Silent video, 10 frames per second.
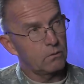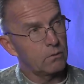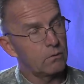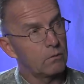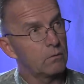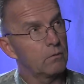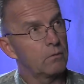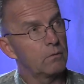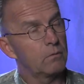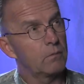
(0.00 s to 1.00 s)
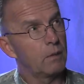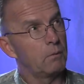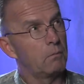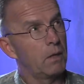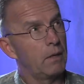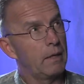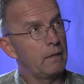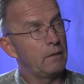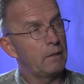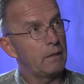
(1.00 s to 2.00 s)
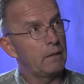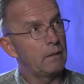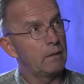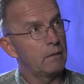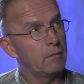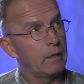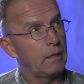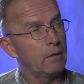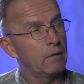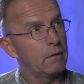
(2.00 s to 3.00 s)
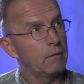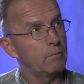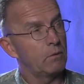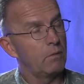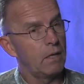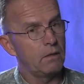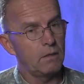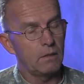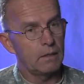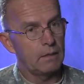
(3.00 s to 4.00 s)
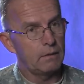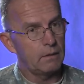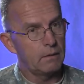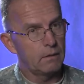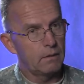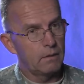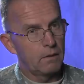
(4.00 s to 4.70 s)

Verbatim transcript: Oh, probably about 19, uh, between 18 19.